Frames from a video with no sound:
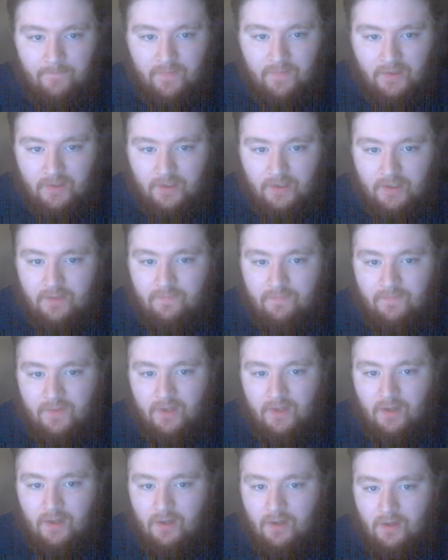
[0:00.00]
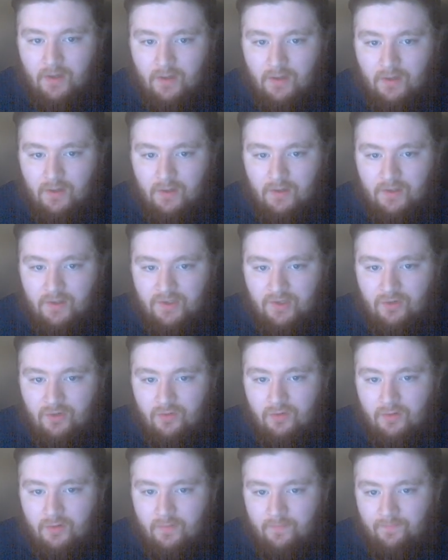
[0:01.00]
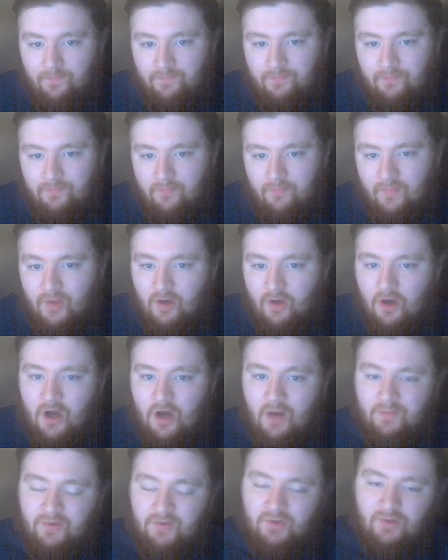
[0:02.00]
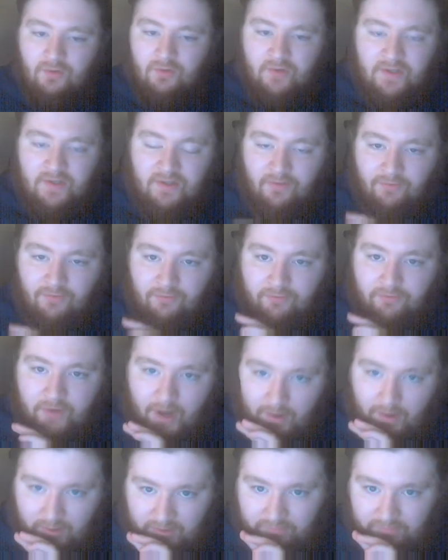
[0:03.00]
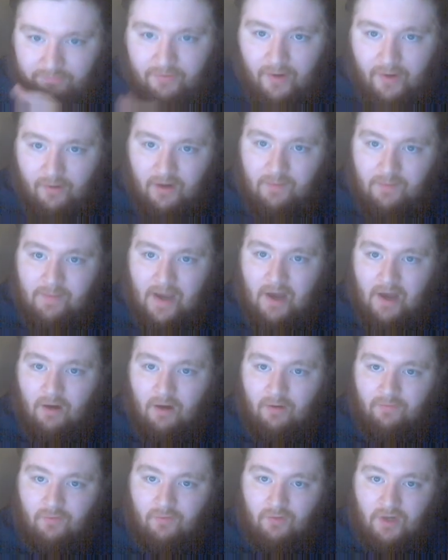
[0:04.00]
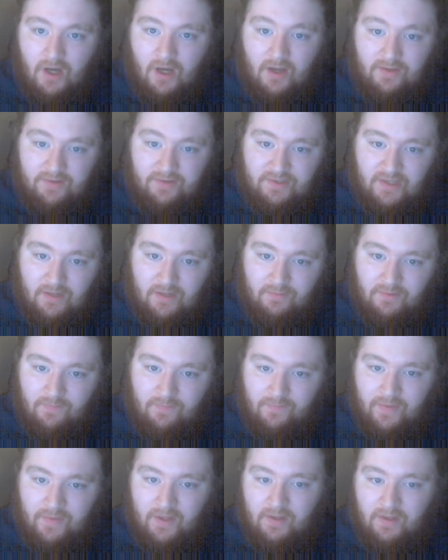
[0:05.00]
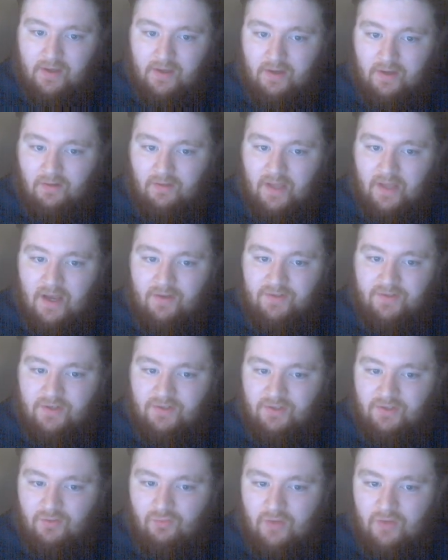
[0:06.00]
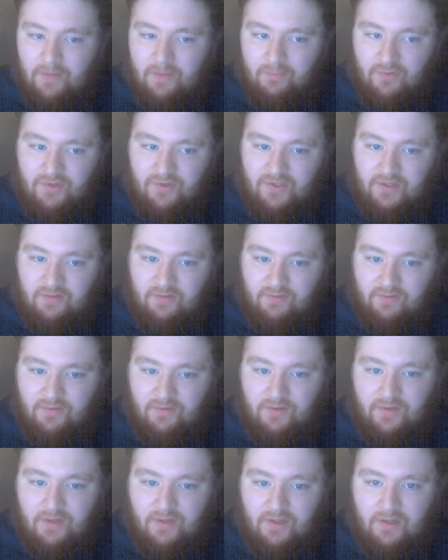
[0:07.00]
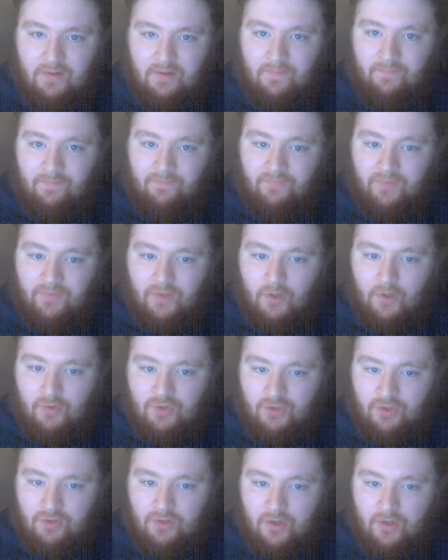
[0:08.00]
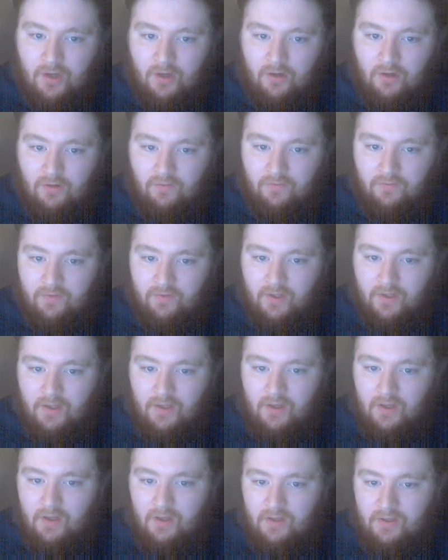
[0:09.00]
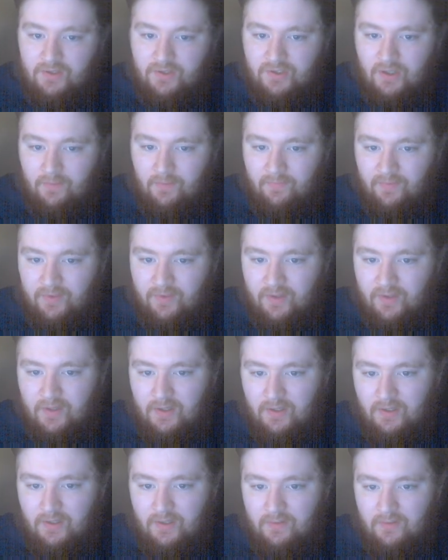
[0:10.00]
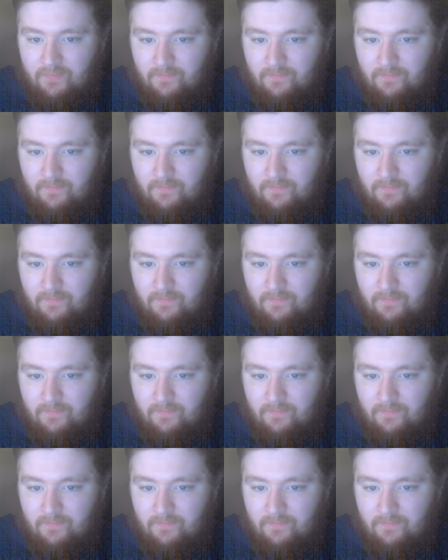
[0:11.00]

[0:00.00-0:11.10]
Okay, so optional is a very, very powerful concept. It allows us to represent the notion of something